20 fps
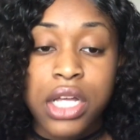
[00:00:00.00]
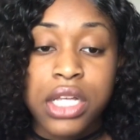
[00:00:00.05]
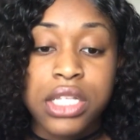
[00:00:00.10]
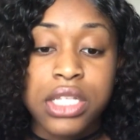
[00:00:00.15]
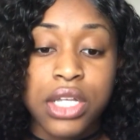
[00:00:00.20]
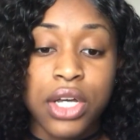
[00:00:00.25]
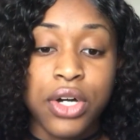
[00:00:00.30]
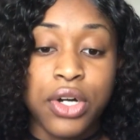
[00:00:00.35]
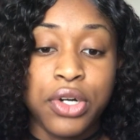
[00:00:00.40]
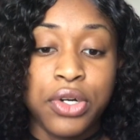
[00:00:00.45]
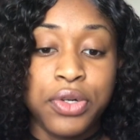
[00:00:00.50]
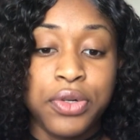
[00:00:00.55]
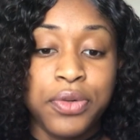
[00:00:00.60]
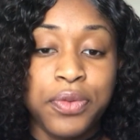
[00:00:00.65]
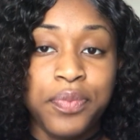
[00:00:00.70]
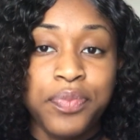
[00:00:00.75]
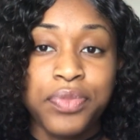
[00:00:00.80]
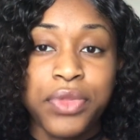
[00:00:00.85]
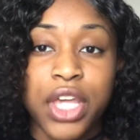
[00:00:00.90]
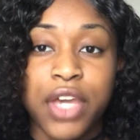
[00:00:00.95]

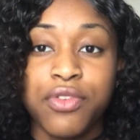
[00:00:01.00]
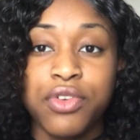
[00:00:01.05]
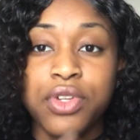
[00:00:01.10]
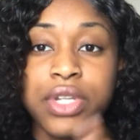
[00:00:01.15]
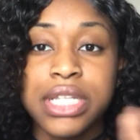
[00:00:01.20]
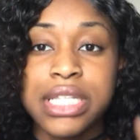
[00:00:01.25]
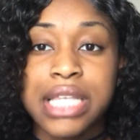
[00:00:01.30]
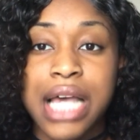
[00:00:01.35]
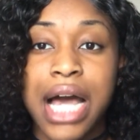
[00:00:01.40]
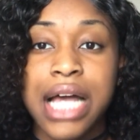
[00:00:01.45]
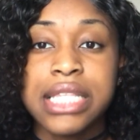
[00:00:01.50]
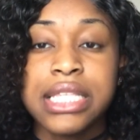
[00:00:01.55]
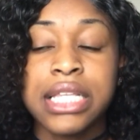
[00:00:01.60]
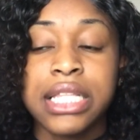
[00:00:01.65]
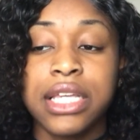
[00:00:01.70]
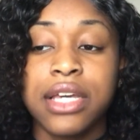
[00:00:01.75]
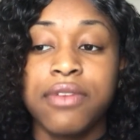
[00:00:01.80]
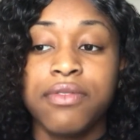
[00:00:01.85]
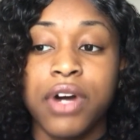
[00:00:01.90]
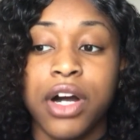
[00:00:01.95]
So if you decide to
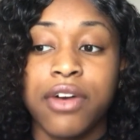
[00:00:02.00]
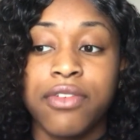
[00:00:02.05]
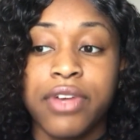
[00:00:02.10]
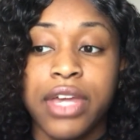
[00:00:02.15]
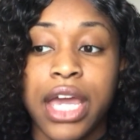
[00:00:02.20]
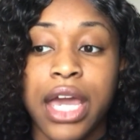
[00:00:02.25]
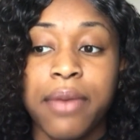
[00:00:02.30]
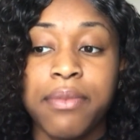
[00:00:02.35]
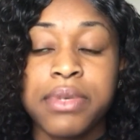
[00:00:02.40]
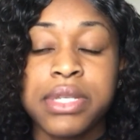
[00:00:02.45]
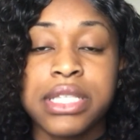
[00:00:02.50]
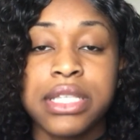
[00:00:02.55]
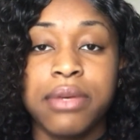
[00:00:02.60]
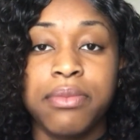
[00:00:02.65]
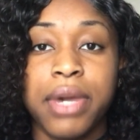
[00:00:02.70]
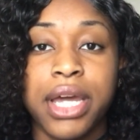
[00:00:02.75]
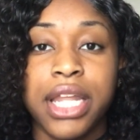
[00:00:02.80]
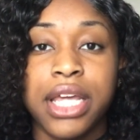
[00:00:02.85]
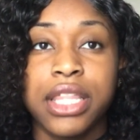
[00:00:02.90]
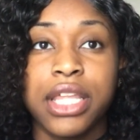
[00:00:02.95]
live off campus, the
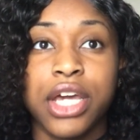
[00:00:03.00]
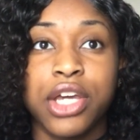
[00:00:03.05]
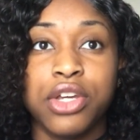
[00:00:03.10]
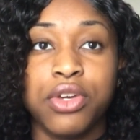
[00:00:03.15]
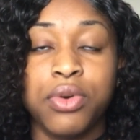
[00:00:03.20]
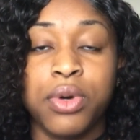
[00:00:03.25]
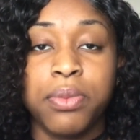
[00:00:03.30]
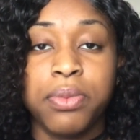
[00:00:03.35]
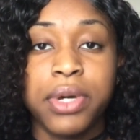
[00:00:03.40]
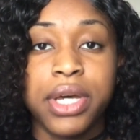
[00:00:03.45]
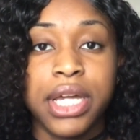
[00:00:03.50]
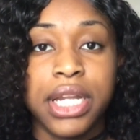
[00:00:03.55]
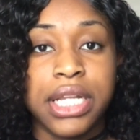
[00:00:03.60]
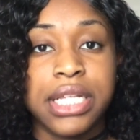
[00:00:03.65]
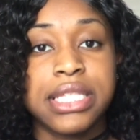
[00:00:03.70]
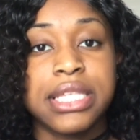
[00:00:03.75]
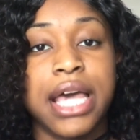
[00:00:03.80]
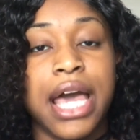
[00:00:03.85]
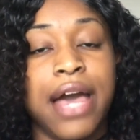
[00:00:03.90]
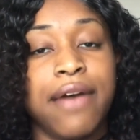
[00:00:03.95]
money that you were putting
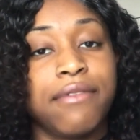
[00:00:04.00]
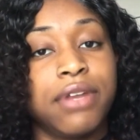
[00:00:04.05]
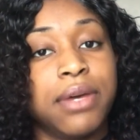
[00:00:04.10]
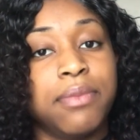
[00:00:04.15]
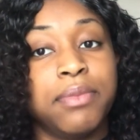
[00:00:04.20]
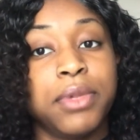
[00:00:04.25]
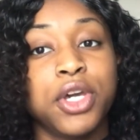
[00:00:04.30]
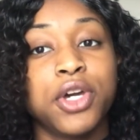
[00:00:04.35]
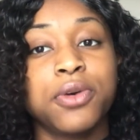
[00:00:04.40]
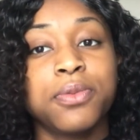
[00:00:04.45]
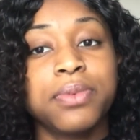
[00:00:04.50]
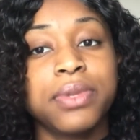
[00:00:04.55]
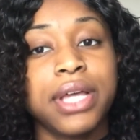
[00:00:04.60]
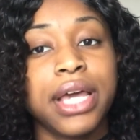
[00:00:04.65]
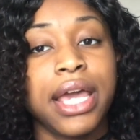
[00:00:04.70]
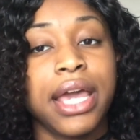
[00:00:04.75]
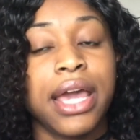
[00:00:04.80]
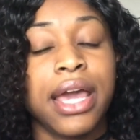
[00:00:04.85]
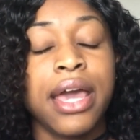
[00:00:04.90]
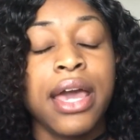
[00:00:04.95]
into having a meal
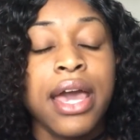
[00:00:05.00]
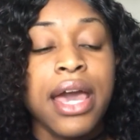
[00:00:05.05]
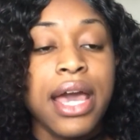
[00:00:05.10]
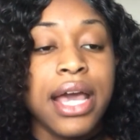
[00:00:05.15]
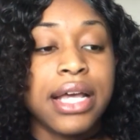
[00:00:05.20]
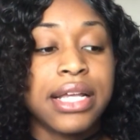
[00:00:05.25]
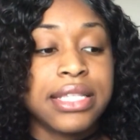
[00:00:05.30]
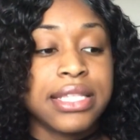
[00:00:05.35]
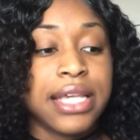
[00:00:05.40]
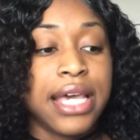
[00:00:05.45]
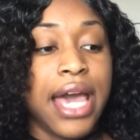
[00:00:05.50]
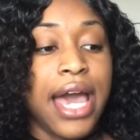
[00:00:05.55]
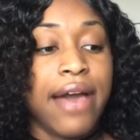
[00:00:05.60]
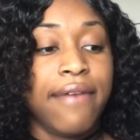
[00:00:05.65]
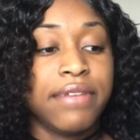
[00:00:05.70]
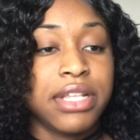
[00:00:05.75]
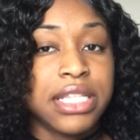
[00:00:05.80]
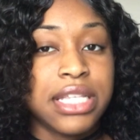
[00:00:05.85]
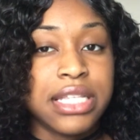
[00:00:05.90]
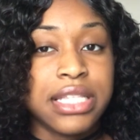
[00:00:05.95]
plan and to
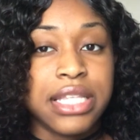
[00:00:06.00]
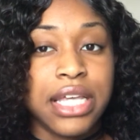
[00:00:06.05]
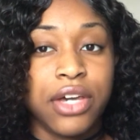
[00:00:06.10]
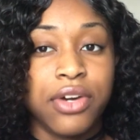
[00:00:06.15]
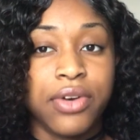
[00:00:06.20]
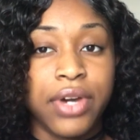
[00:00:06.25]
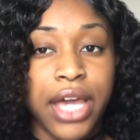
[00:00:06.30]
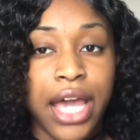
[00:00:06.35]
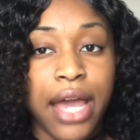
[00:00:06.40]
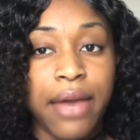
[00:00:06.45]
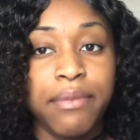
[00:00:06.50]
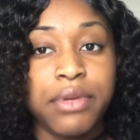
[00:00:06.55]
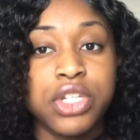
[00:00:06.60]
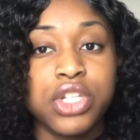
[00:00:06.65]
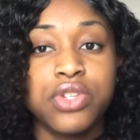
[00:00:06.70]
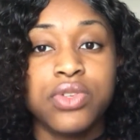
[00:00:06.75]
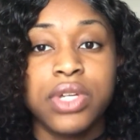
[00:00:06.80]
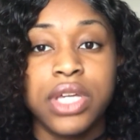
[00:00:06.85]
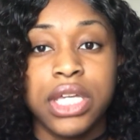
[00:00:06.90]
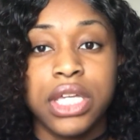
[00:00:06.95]
having to stay on
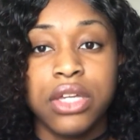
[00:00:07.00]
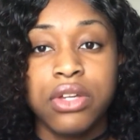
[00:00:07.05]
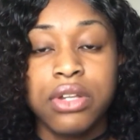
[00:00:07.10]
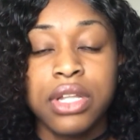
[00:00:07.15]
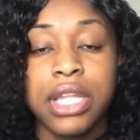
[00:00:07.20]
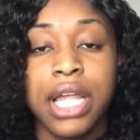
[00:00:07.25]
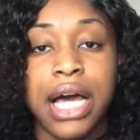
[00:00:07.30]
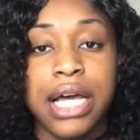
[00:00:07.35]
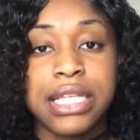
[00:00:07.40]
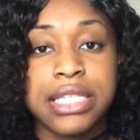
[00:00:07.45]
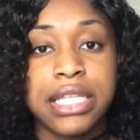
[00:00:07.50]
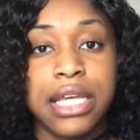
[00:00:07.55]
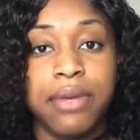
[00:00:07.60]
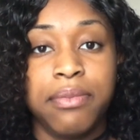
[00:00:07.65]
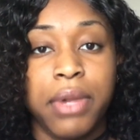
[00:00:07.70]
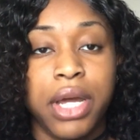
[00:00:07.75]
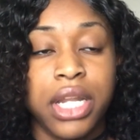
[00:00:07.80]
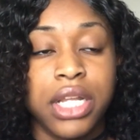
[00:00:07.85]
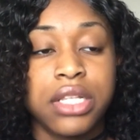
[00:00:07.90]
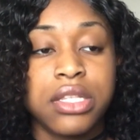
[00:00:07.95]
campus, you can utilize
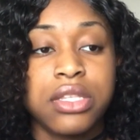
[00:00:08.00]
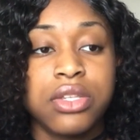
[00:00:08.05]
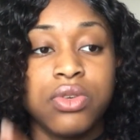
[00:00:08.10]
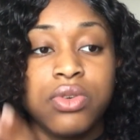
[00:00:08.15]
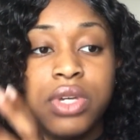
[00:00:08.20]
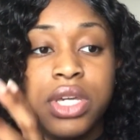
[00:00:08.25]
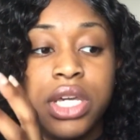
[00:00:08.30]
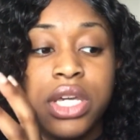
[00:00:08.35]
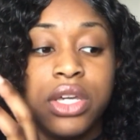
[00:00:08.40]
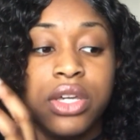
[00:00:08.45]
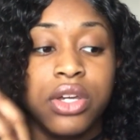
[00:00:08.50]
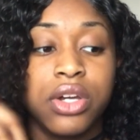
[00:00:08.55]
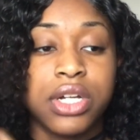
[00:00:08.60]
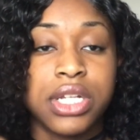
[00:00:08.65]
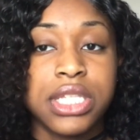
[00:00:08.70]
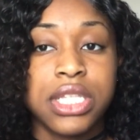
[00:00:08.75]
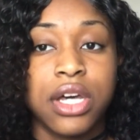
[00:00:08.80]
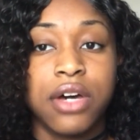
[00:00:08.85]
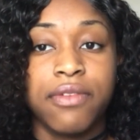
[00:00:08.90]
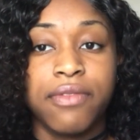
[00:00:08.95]
that money to get
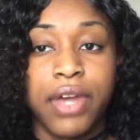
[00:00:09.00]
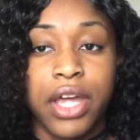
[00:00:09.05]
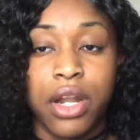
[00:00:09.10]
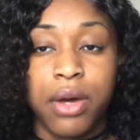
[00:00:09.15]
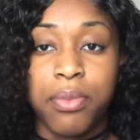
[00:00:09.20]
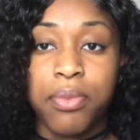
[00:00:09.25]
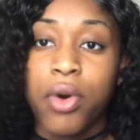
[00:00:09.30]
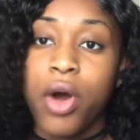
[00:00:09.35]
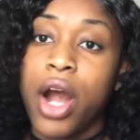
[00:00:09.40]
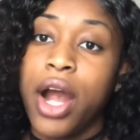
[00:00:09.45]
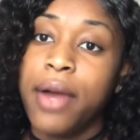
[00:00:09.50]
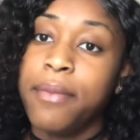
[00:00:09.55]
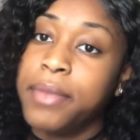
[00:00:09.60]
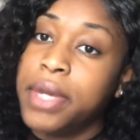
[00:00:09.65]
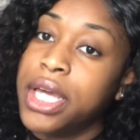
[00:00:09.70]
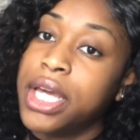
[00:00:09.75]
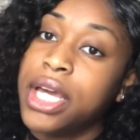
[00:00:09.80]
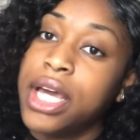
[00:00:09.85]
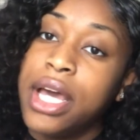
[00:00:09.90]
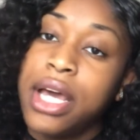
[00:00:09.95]
yourself an
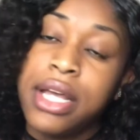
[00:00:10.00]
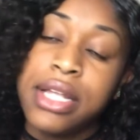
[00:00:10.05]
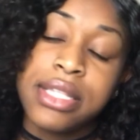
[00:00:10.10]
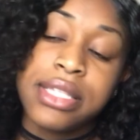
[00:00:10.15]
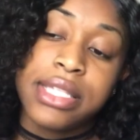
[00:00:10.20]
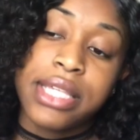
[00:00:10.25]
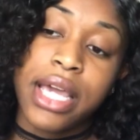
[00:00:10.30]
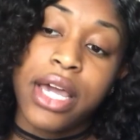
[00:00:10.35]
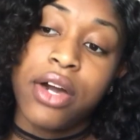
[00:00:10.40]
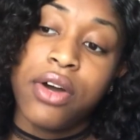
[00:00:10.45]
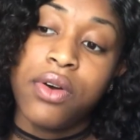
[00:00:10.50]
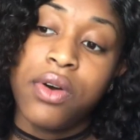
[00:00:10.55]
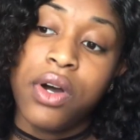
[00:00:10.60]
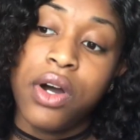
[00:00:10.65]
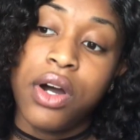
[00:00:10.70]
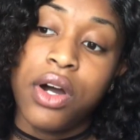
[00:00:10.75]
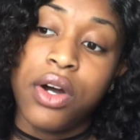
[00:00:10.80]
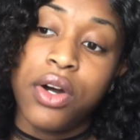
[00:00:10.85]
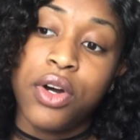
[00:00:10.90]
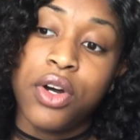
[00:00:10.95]
apartment,
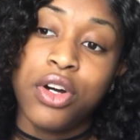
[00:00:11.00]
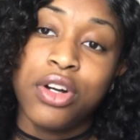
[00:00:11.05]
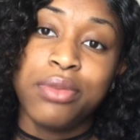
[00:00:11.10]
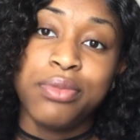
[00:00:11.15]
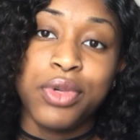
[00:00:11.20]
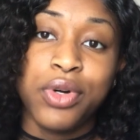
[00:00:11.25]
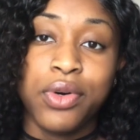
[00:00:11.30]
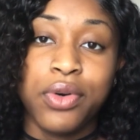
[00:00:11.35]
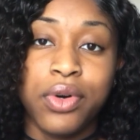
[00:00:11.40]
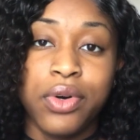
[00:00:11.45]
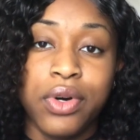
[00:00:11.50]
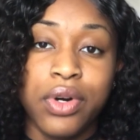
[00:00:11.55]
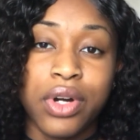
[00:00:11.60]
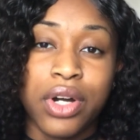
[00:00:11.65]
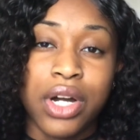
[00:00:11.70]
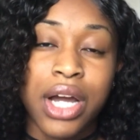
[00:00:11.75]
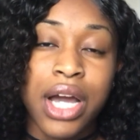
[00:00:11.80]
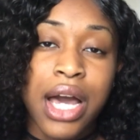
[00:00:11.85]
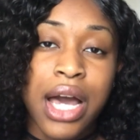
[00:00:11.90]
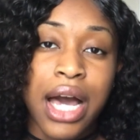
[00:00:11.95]
townhome,
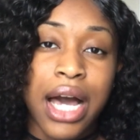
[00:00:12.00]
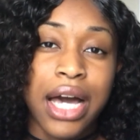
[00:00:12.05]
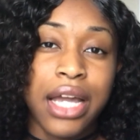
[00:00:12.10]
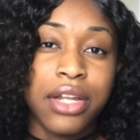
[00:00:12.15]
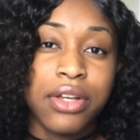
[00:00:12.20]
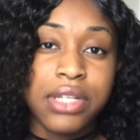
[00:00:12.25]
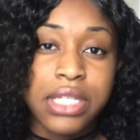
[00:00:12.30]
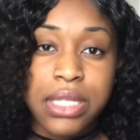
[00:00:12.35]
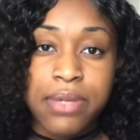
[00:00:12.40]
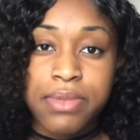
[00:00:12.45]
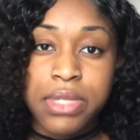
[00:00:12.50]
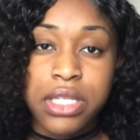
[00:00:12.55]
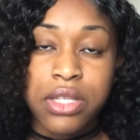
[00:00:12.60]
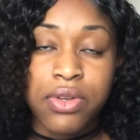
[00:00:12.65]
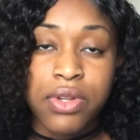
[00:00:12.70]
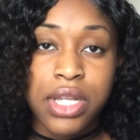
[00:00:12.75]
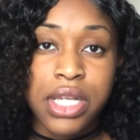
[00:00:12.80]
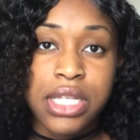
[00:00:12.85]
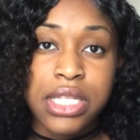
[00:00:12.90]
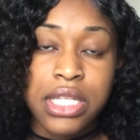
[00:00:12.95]
or I know some
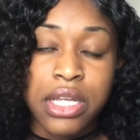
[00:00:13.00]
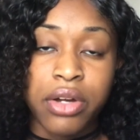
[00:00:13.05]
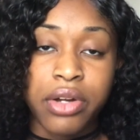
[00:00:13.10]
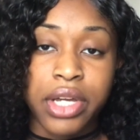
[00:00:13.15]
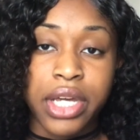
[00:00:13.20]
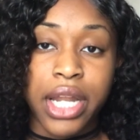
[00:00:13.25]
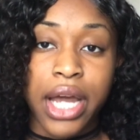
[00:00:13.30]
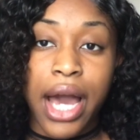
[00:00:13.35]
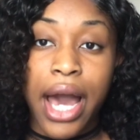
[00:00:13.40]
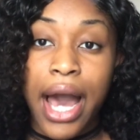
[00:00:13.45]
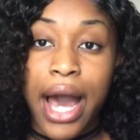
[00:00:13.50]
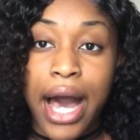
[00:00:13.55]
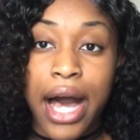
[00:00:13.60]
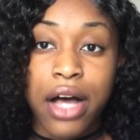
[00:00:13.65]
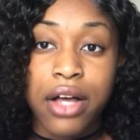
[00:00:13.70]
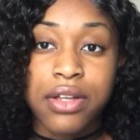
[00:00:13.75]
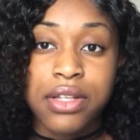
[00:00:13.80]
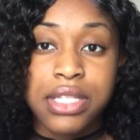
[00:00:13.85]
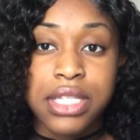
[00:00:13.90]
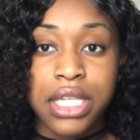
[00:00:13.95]
students, they'll get a
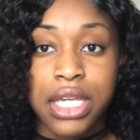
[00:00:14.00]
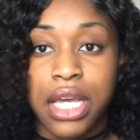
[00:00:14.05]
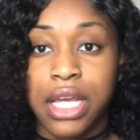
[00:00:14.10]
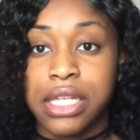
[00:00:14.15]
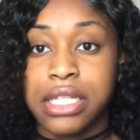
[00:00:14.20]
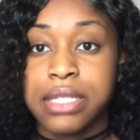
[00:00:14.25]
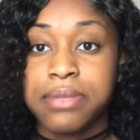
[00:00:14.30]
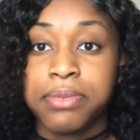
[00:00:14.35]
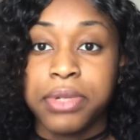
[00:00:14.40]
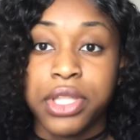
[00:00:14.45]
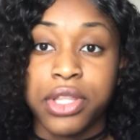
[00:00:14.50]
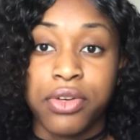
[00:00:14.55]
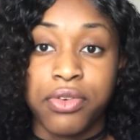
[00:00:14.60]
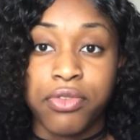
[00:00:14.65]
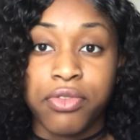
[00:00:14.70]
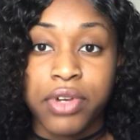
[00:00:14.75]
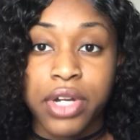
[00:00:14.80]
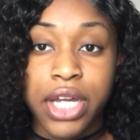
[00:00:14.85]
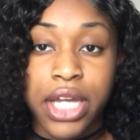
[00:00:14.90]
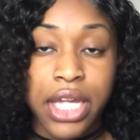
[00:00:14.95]
house and split the
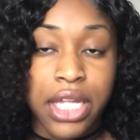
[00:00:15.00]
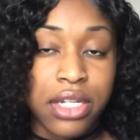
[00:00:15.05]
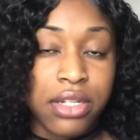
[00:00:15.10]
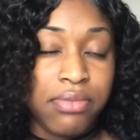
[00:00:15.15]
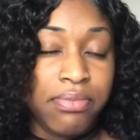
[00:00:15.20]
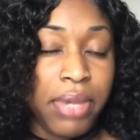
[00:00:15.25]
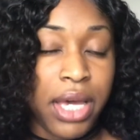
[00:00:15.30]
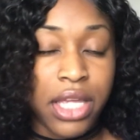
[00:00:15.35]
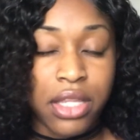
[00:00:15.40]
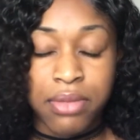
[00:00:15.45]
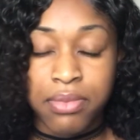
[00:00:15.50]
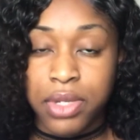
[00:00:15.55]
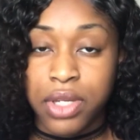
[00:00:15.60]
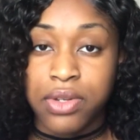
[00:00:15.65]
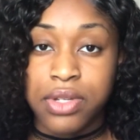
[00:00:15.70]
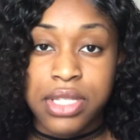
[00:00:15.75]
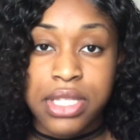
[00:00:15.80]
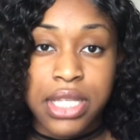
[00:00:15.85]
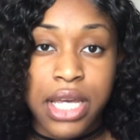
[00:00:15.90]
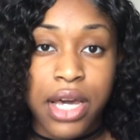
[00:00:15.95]
rent and pay the
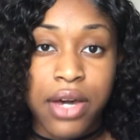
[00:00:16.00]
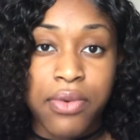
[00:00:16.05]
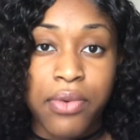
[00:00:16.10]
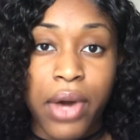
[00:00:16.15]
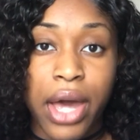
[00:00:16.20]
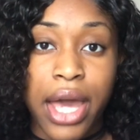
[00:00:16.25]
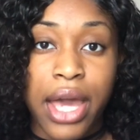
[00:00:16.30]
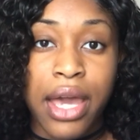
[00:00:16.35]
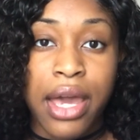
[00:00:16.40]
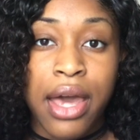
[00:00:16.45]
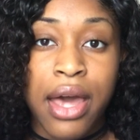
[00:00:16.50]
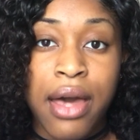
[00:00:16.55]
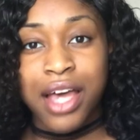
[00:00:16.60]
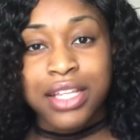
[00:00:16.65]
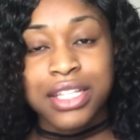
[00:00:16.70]
bills that way.